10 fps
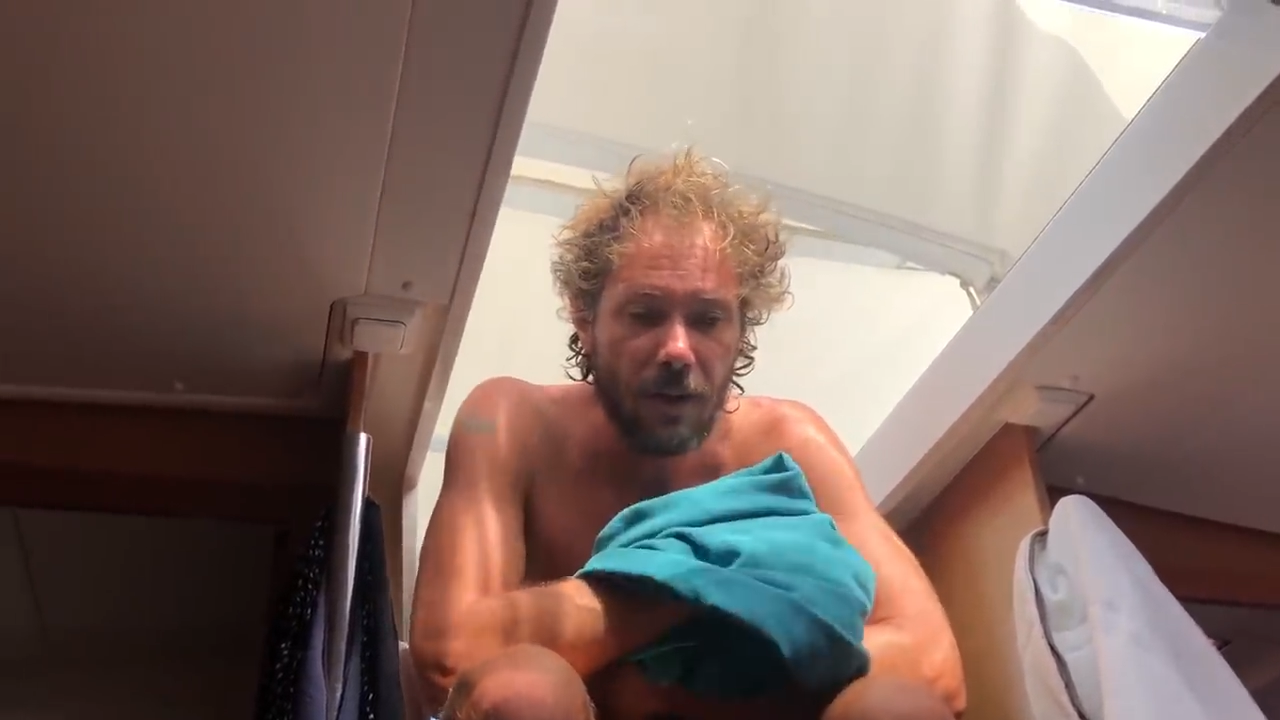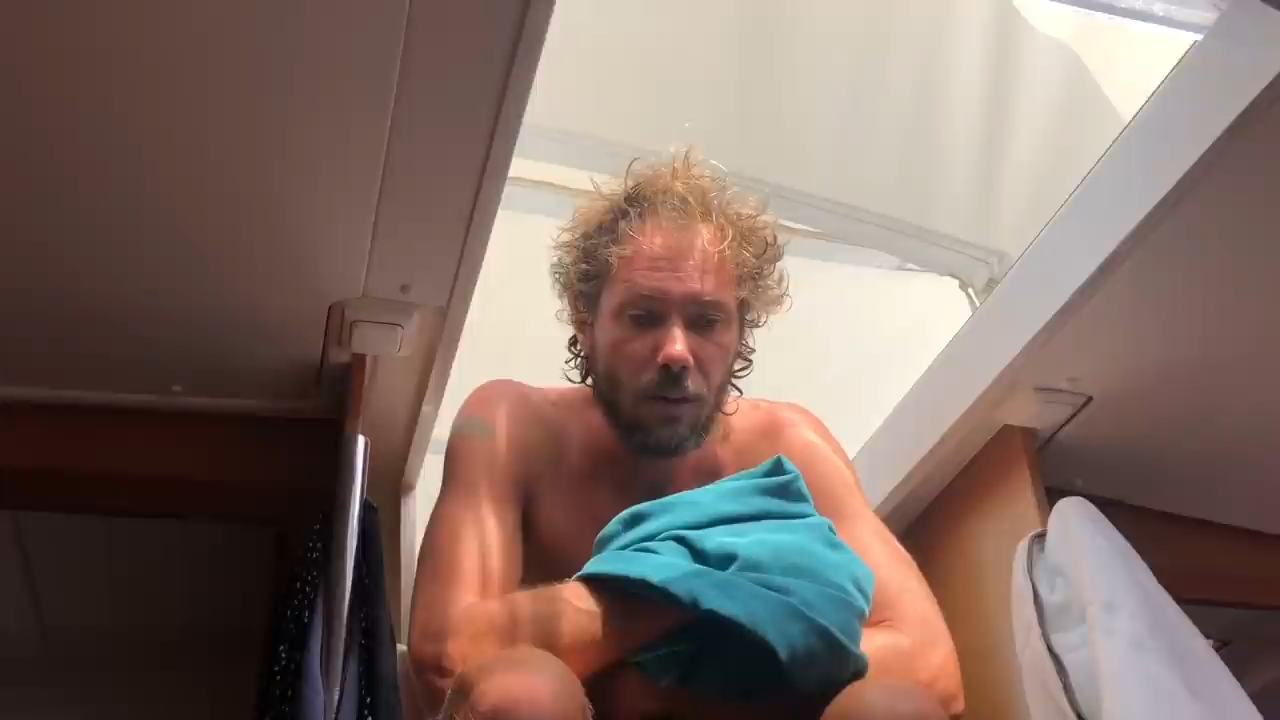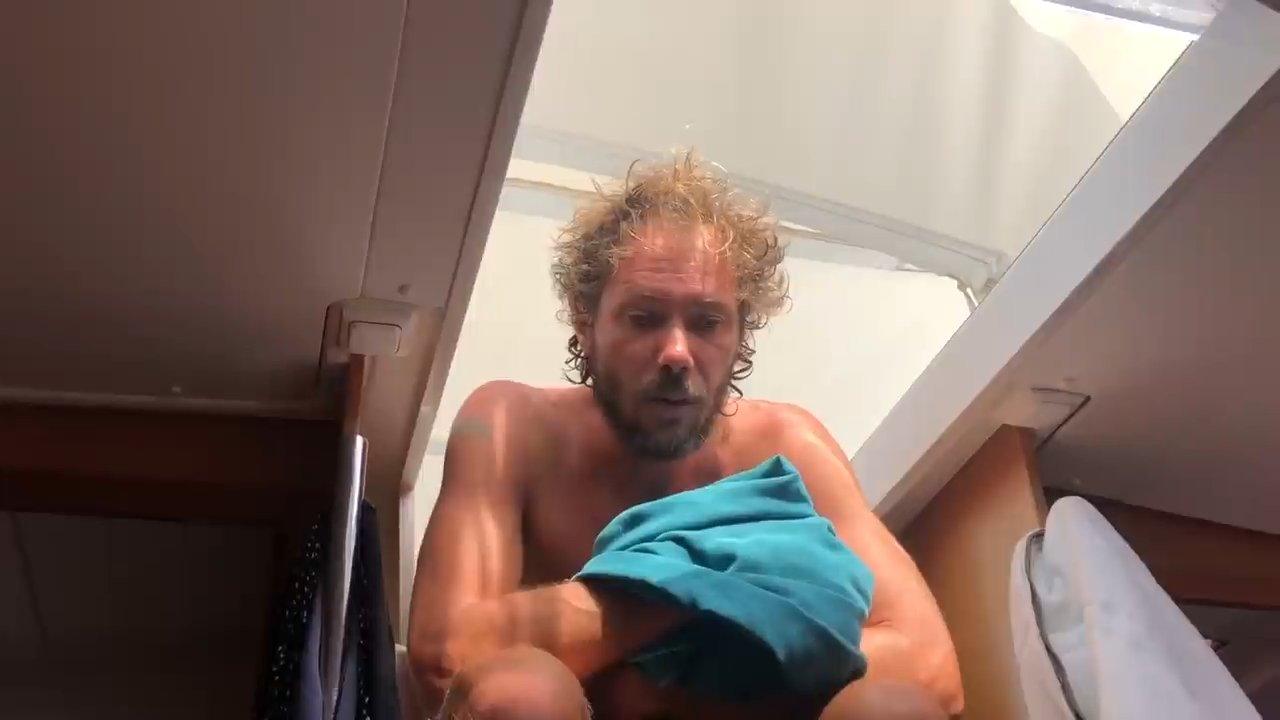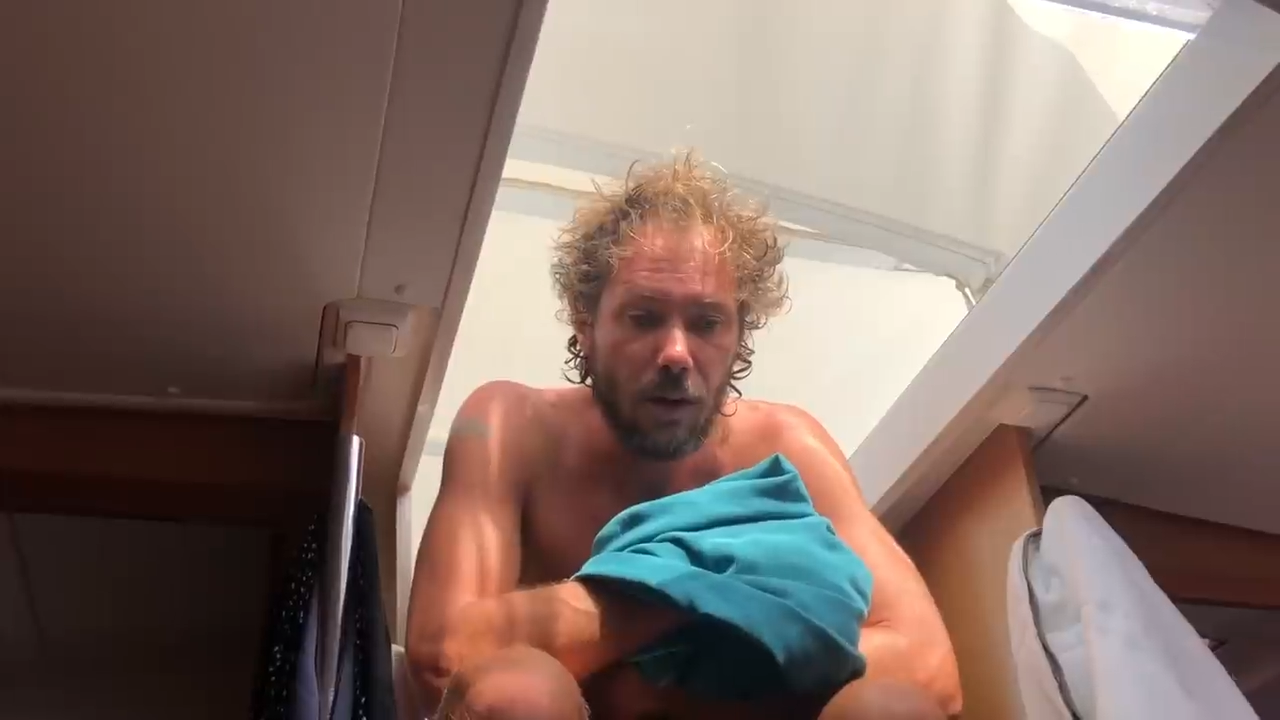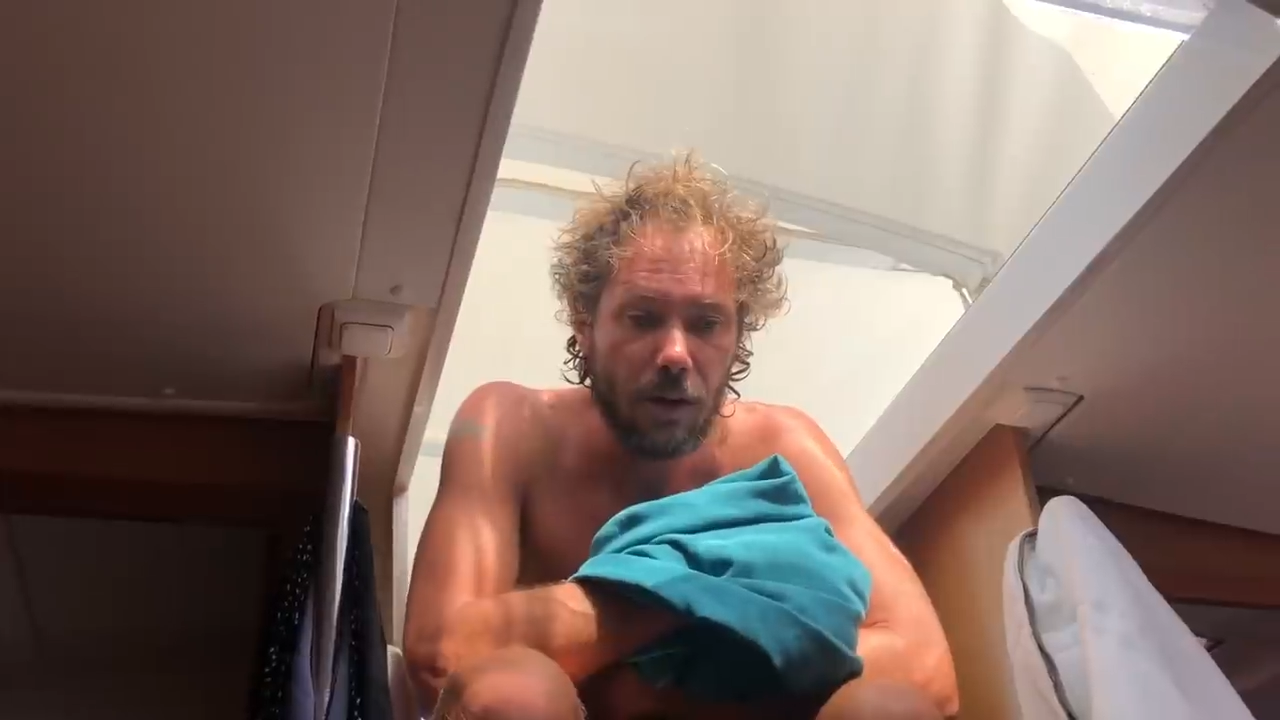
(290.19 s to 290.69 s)
in
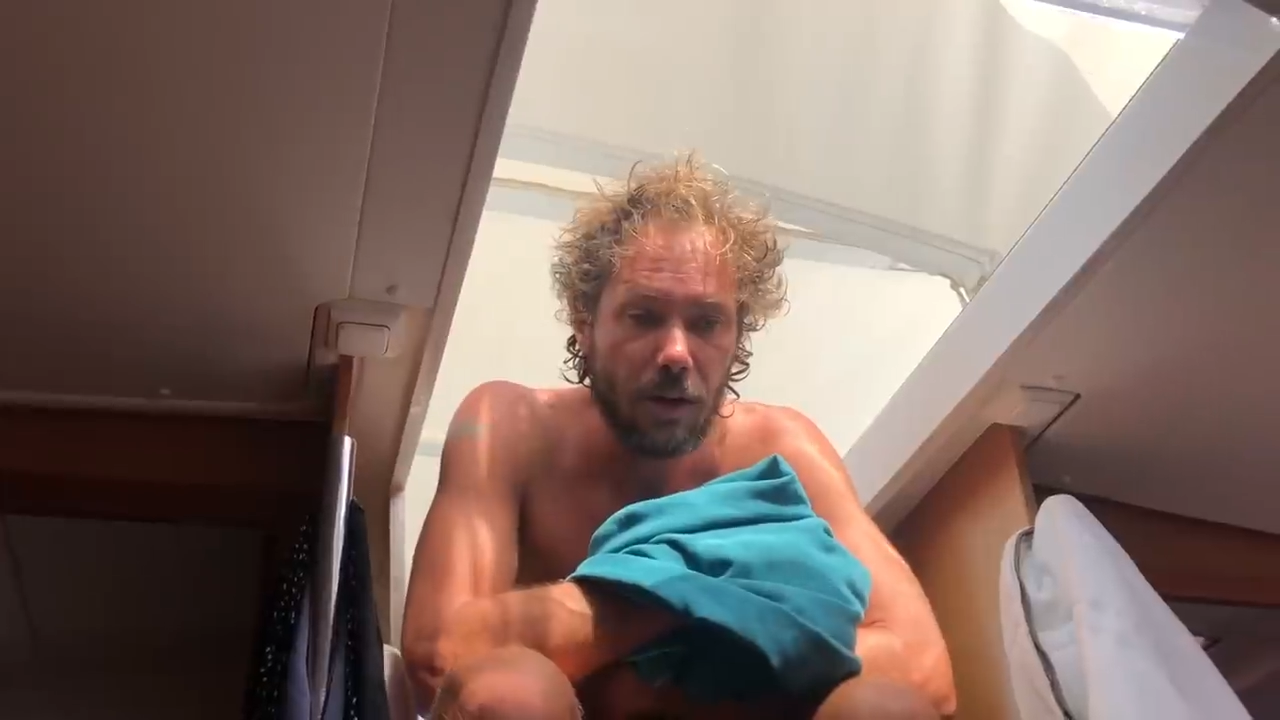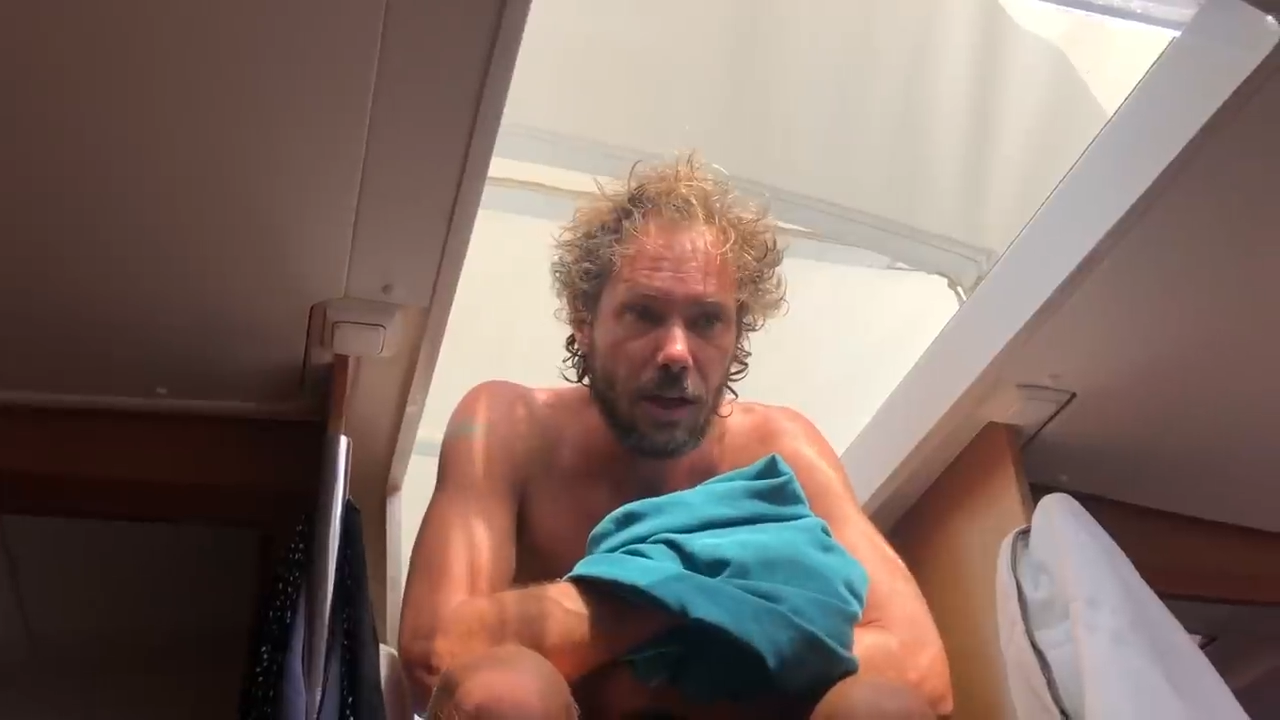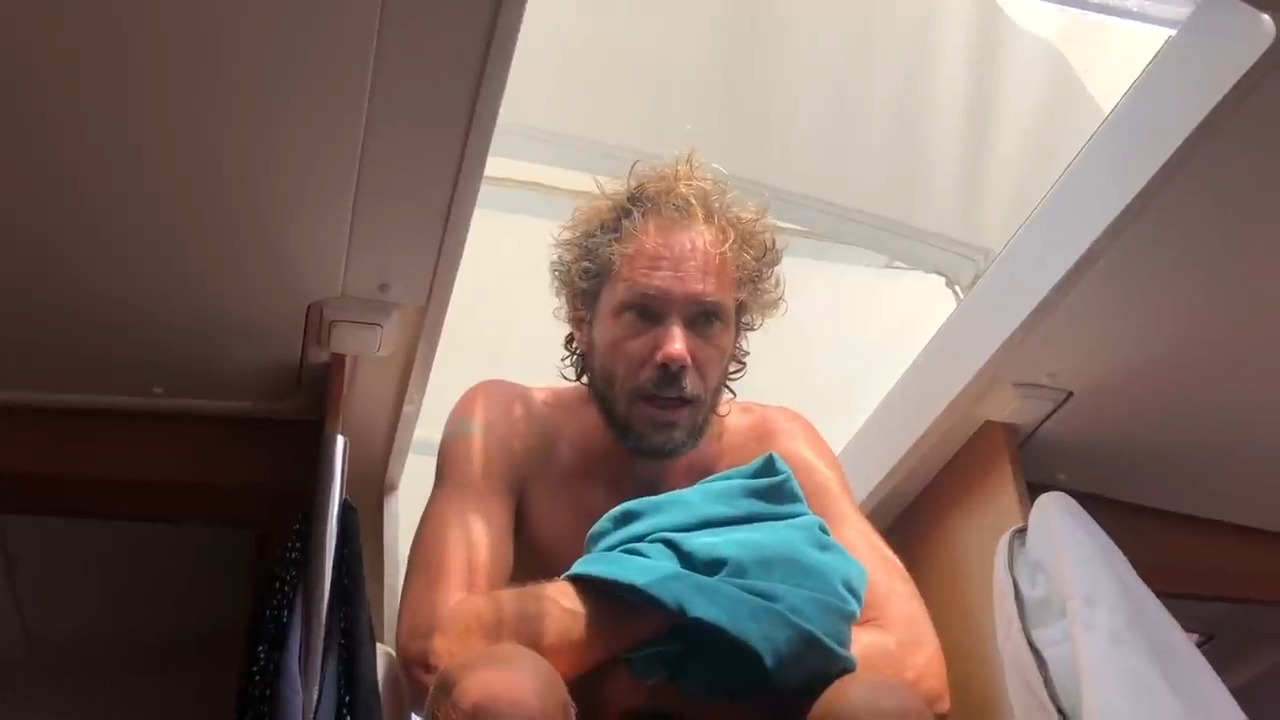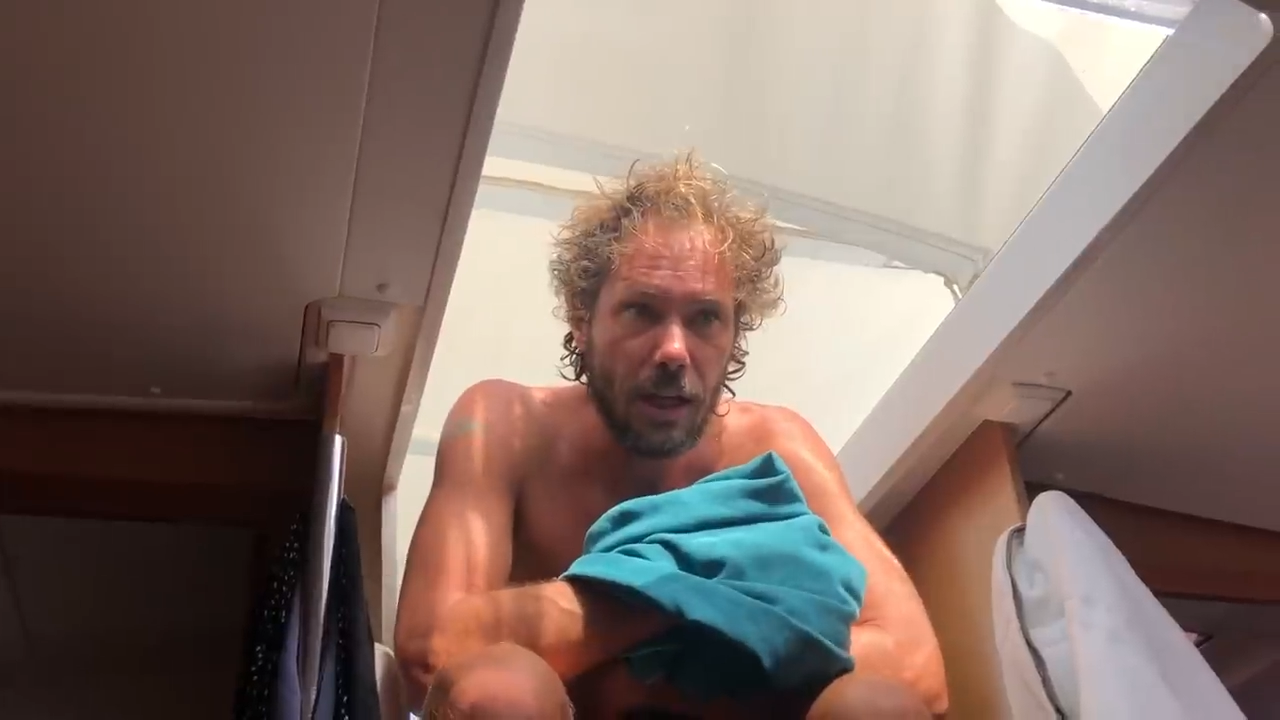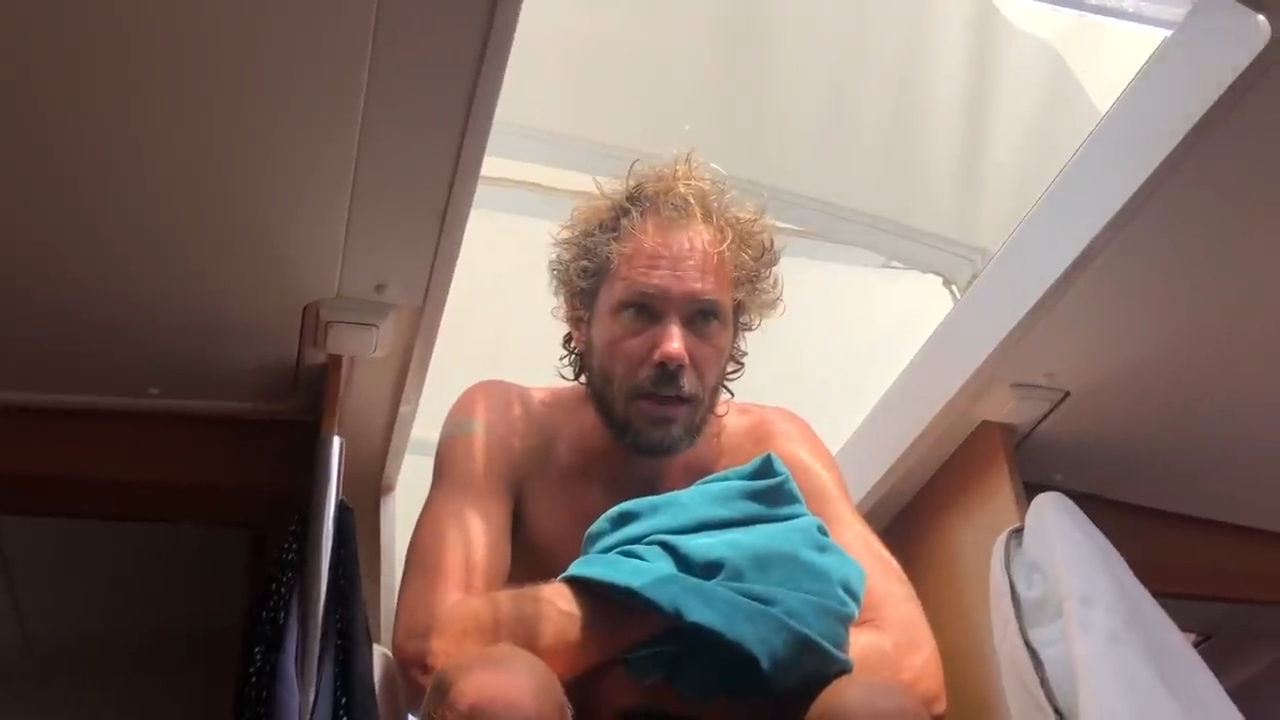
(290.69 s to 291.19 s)
the water
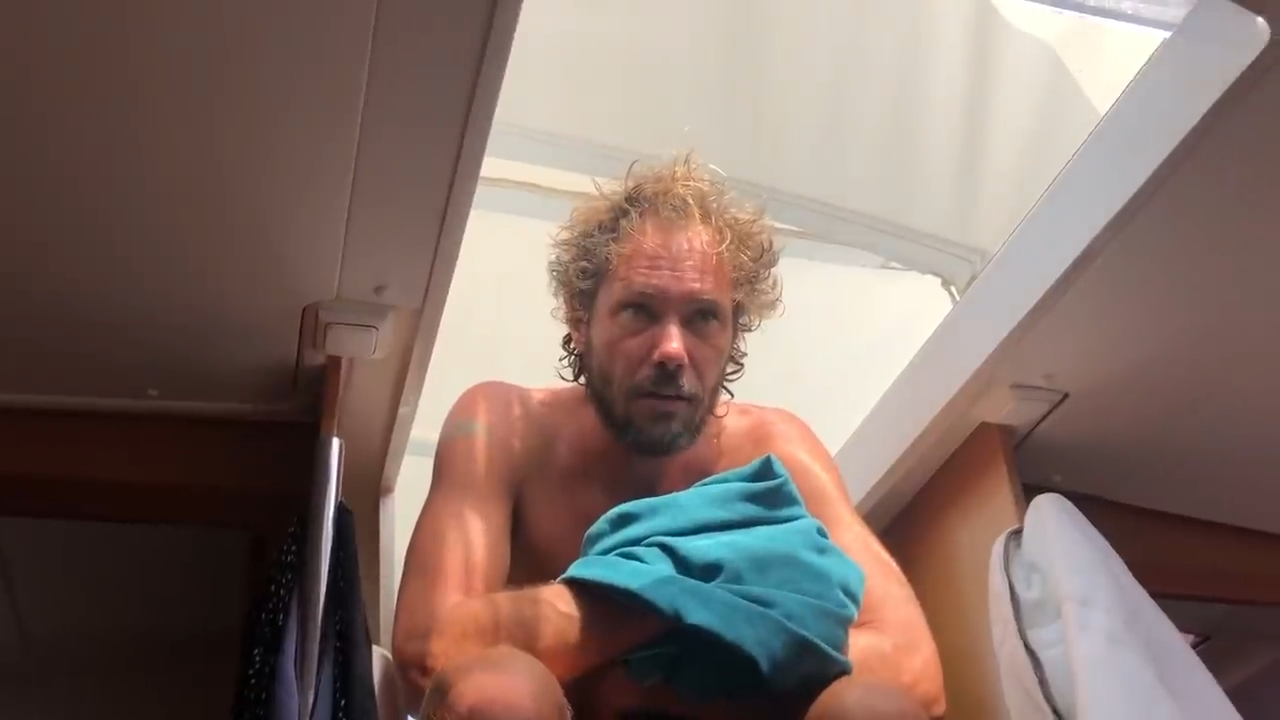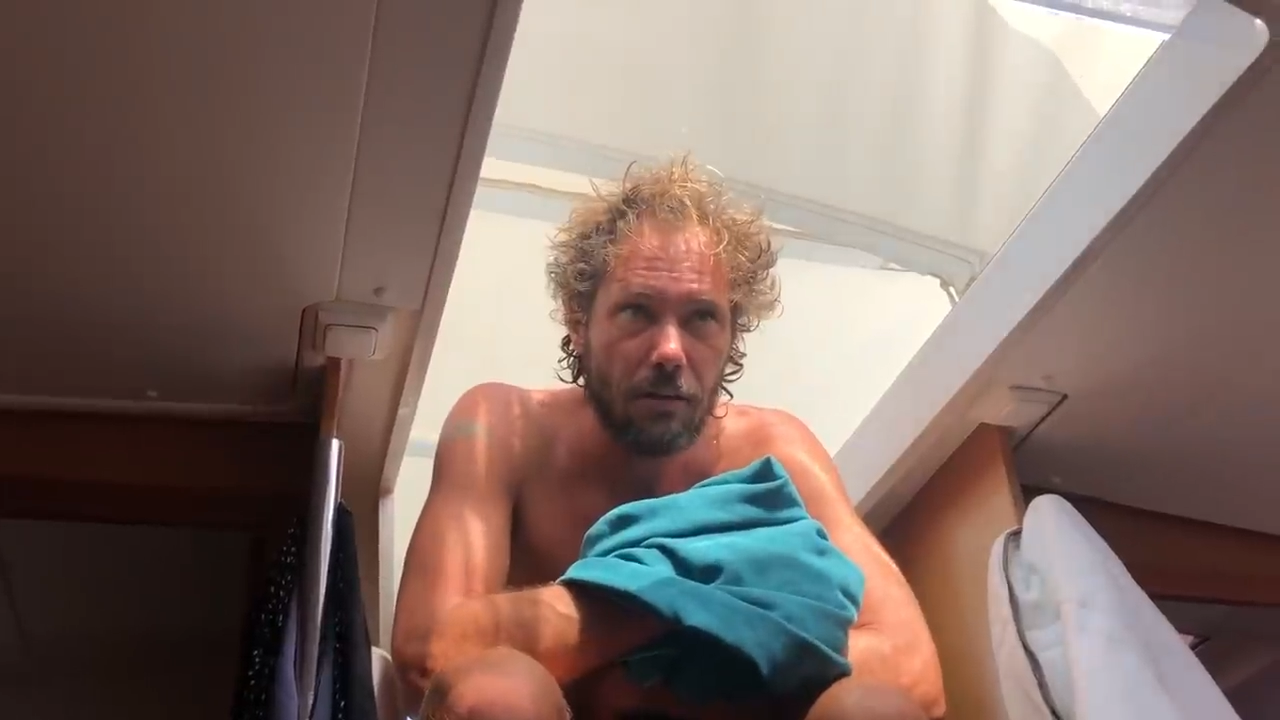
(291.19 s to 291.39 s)
in